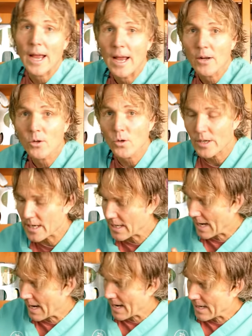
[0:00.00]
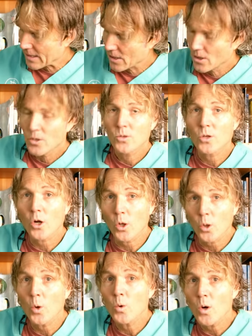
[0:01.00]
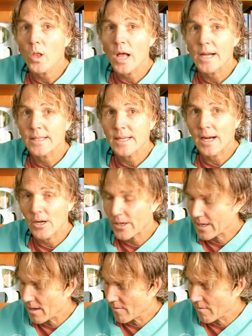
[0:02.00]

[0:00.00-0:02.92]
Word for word: and or a cat who's got a localized area